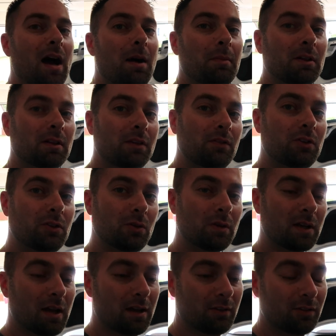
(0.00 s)
I'm gonna leave you to it,
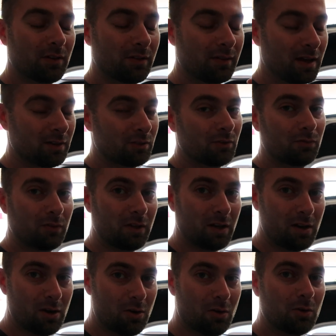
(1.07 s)
guys. That's the
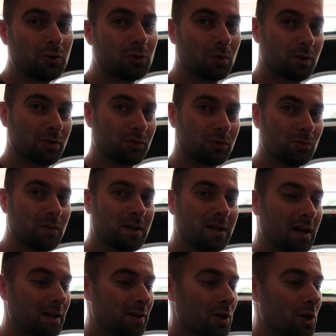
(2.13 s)
video, short and sweet,
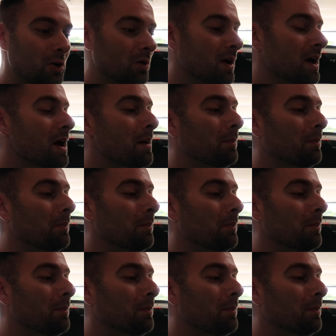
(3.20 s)
I know,